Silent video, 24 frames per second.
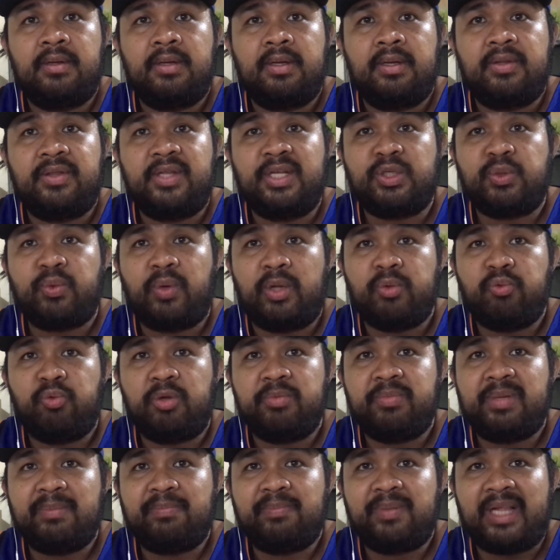This one would
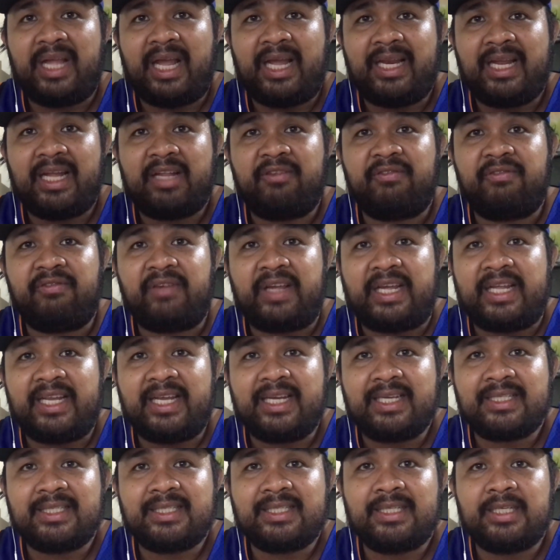be played at
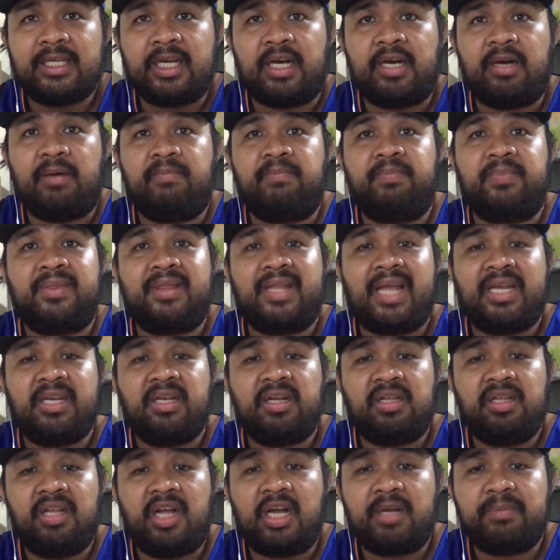Phoenix, 9
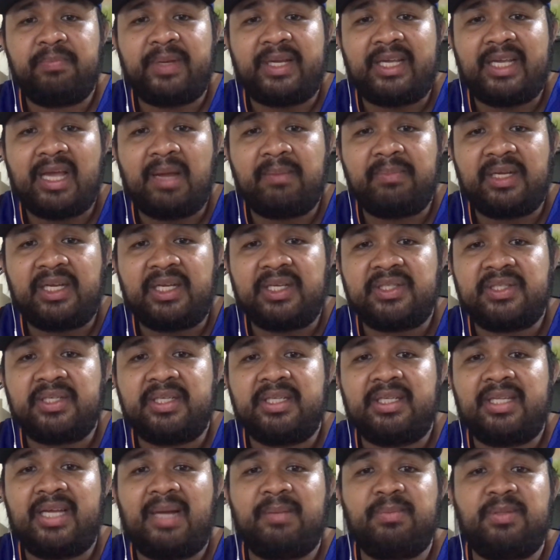o'clock p.m. Eastern
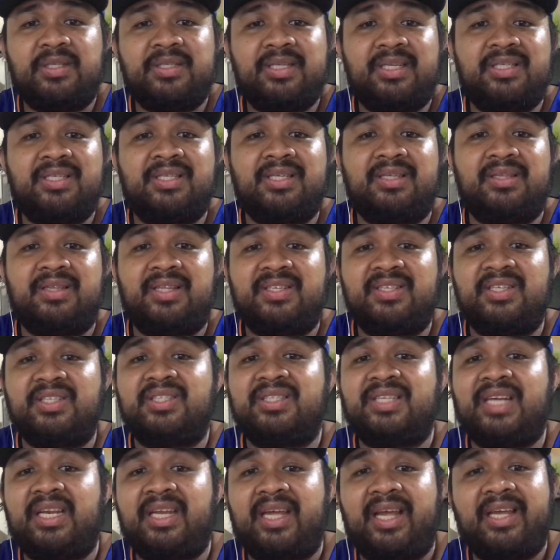Time, so this is
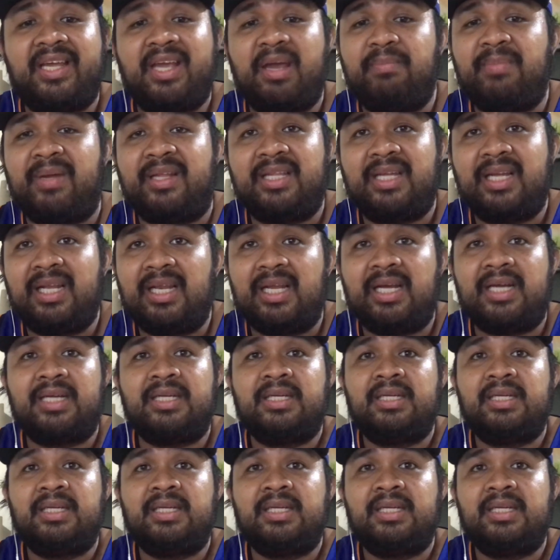10 a.m. Manila.